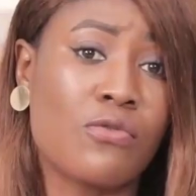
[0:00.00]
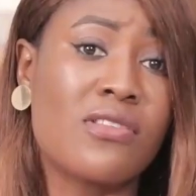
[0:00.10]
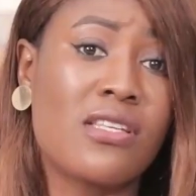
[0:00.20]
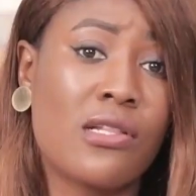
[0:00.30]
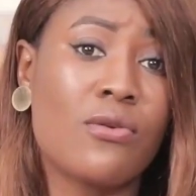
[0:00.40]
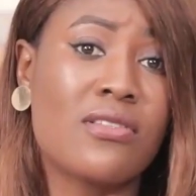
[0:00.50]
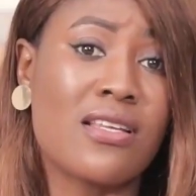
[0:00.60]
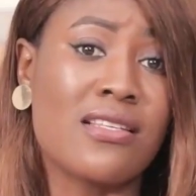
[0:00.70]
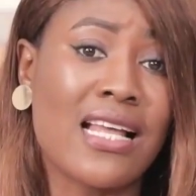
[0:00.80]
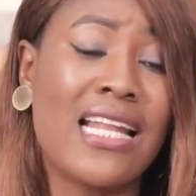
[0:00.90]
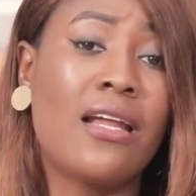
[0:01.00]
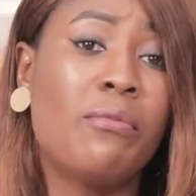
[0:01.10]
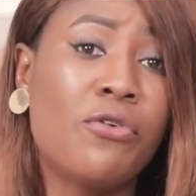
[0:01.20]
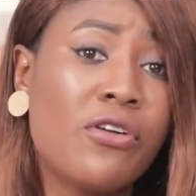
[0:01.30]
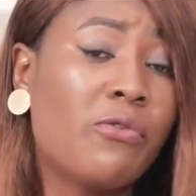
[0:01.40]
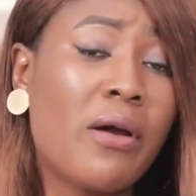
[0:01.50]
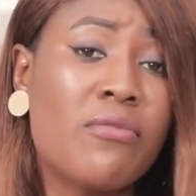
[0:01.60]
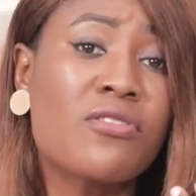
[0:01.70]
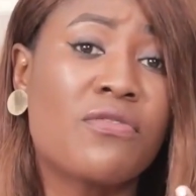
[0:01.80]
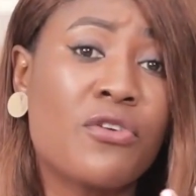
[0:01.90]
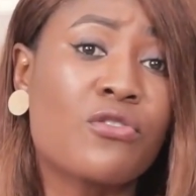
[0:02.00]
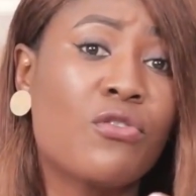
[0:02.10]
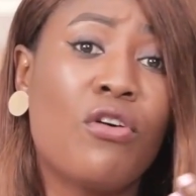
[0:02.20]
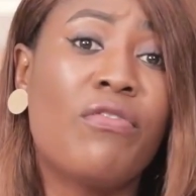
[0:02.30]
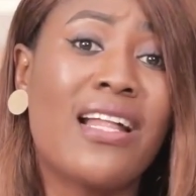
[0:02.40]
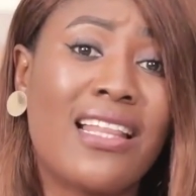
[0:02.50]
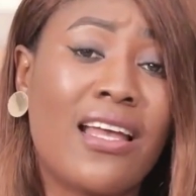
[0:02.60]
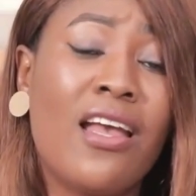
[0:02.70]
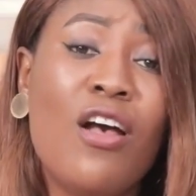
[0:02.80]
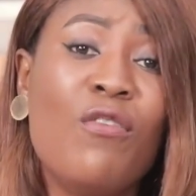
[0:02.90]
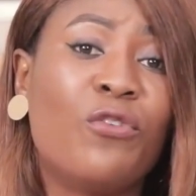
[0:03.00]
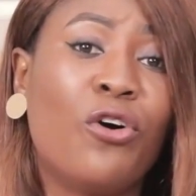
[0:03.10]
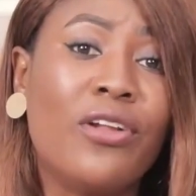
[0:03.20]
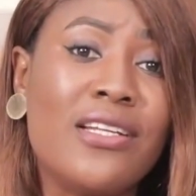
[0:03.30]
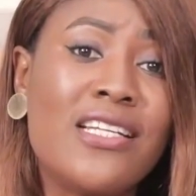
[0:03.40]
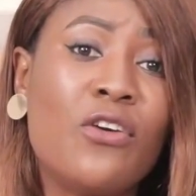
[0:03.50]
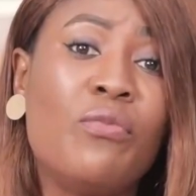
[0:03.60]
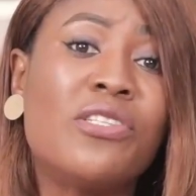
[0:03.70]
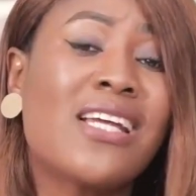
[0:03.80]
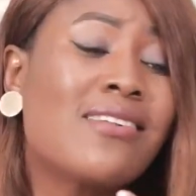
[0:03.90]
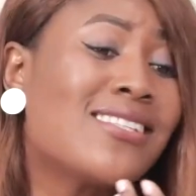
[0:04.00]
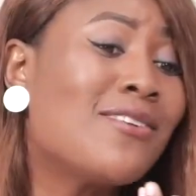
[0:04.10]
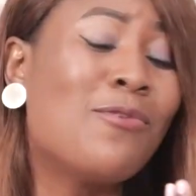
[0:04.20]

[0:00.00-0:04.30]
see those things and then when most of us go over there for holiday we'll be shouting